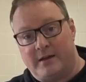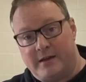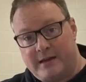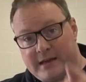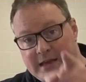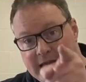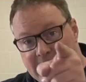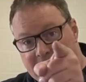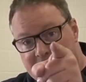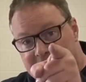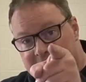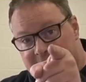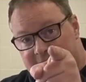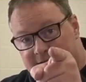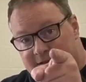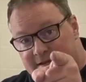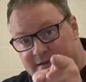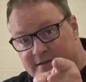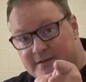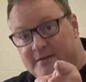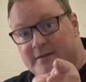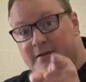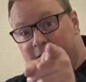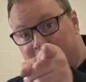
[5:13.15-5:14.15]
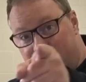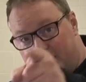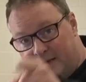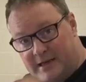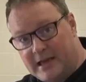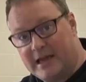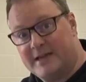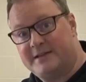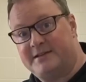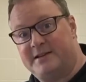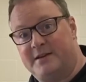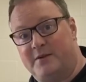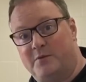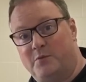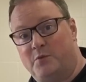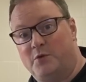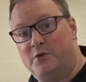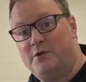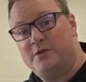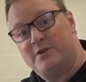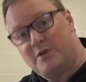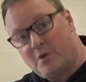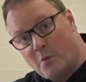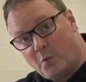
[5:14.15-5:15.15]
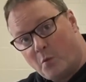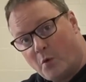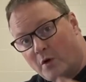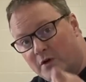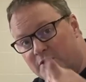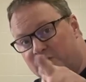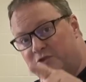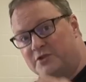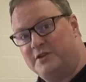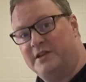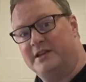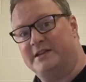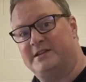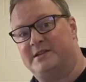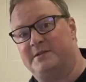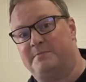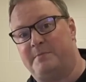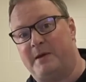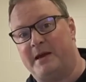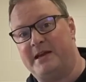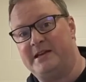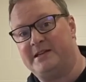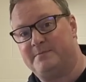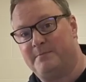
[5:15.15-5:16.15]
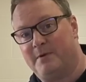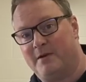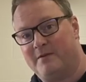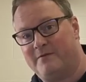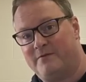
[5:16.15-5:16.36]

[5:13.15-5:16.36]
Yes, yes it would. Watch this space, my